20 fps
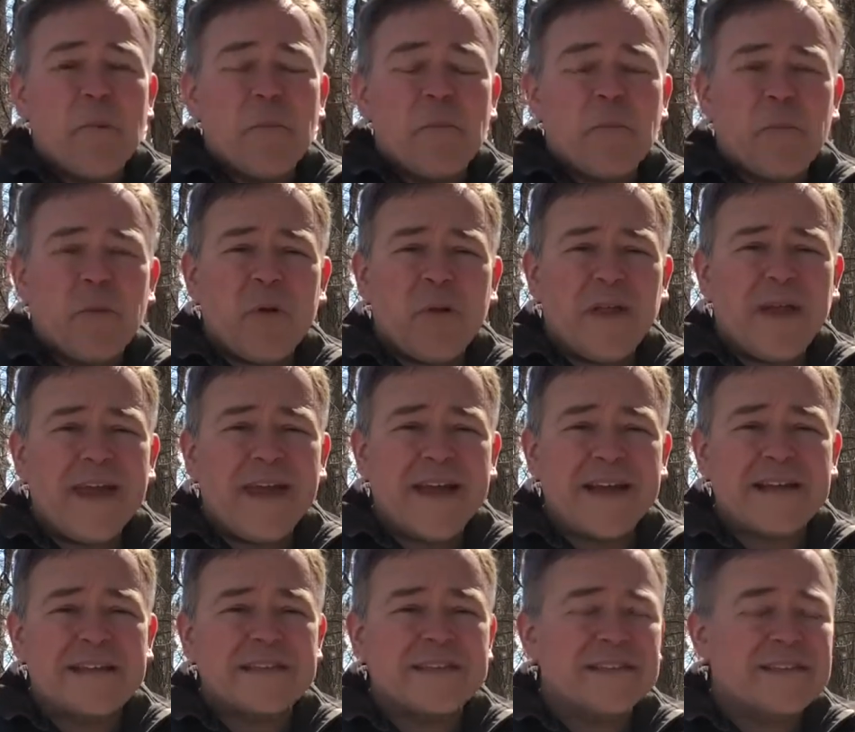
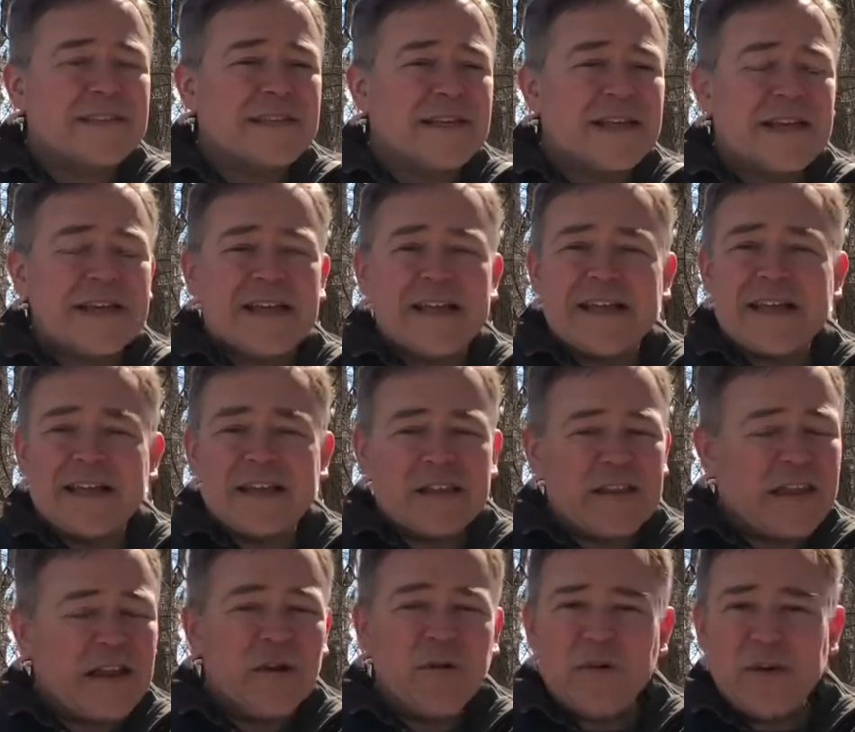Plants, they
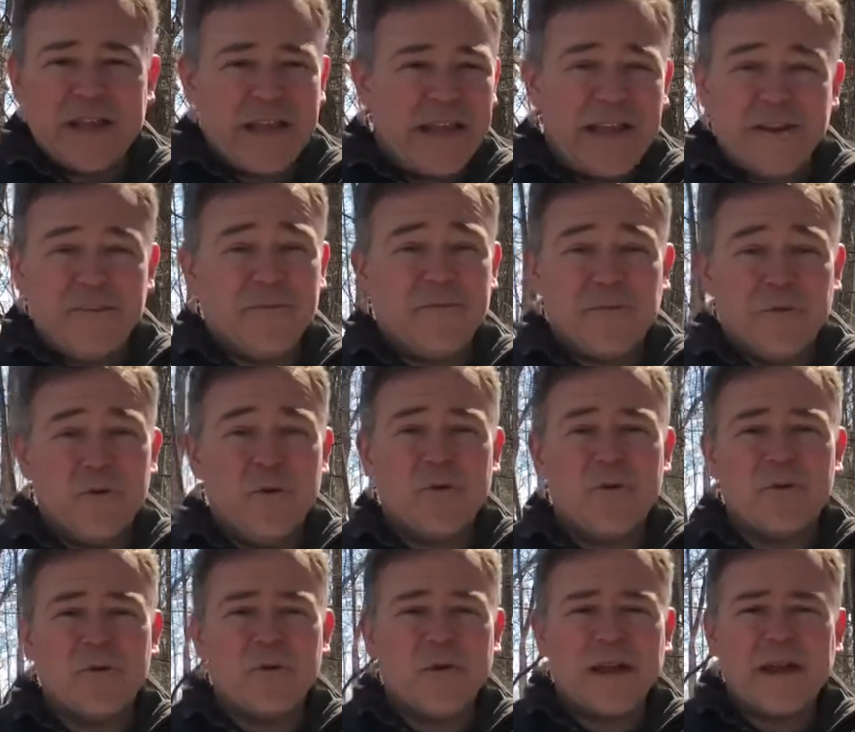don't eat
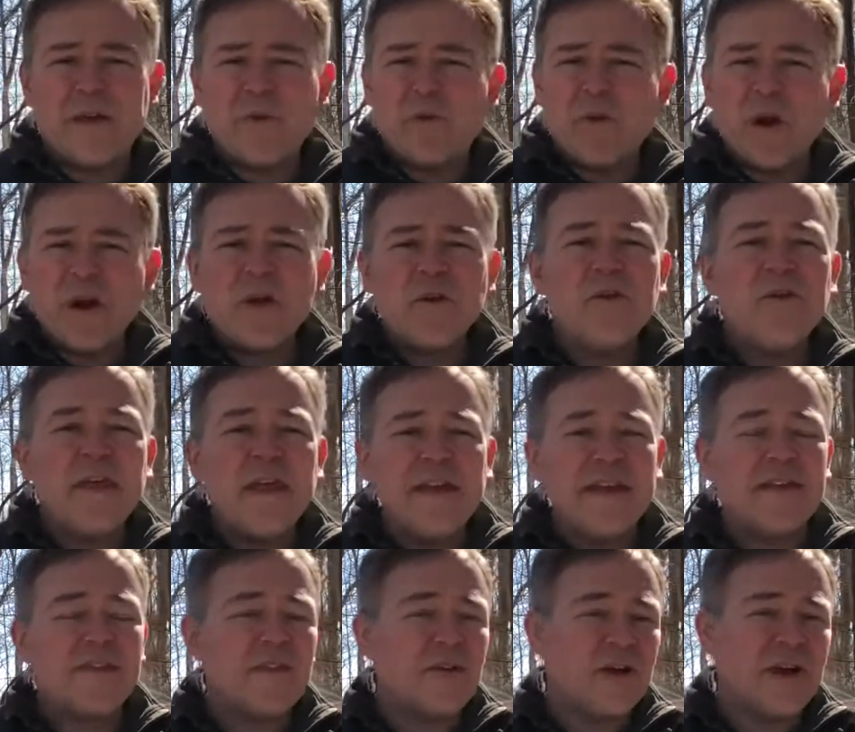food, right? Where do they
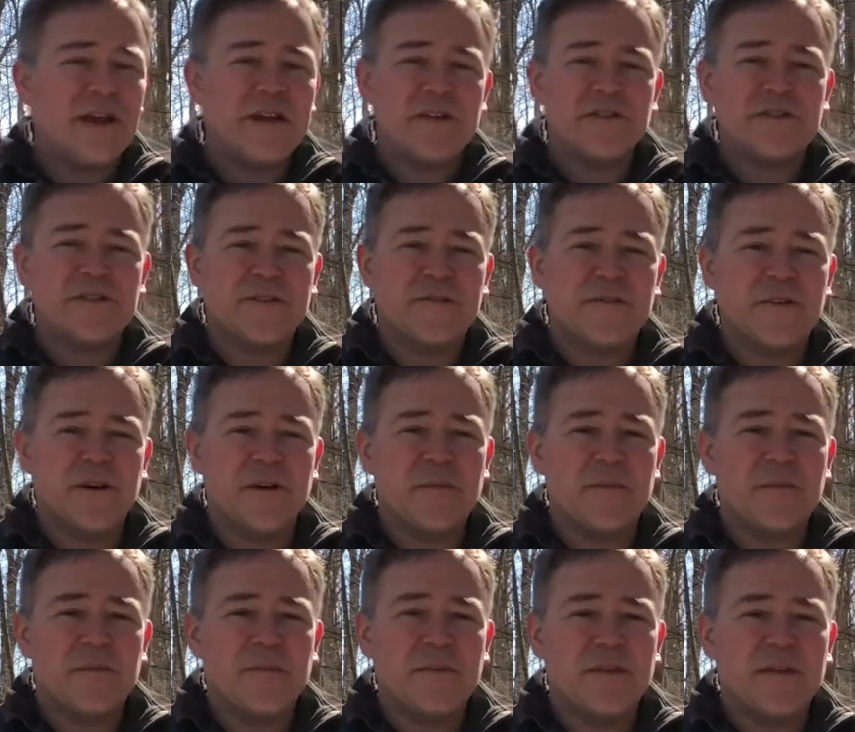get their energy from?
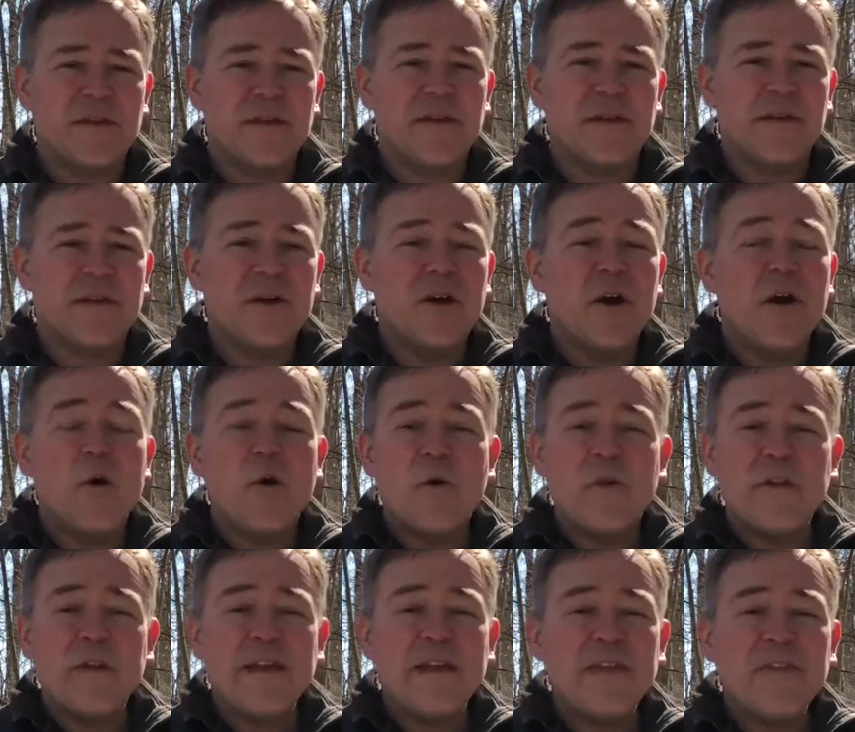Well,
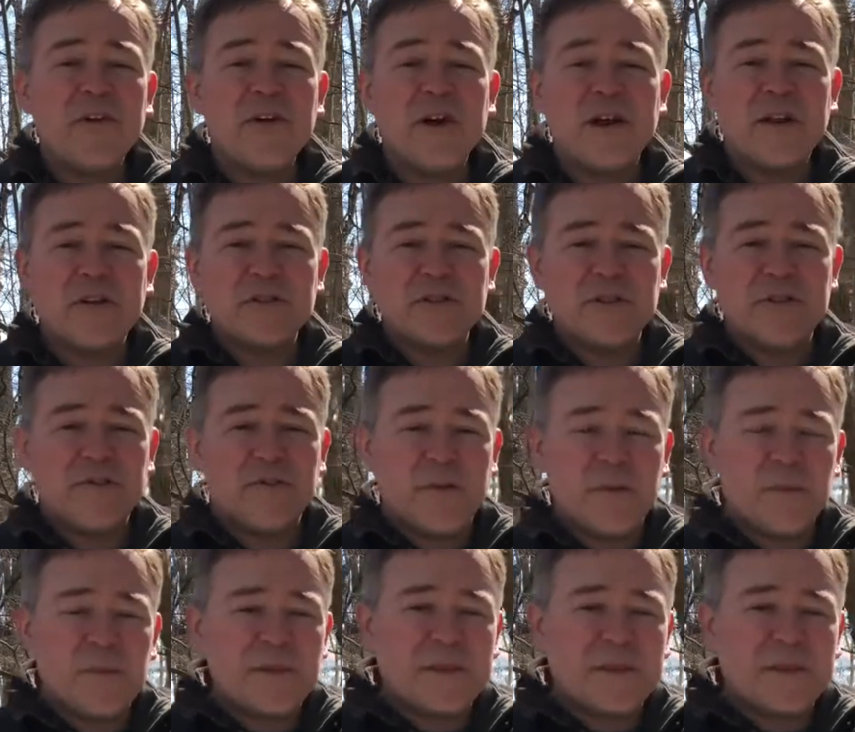they get their energy from the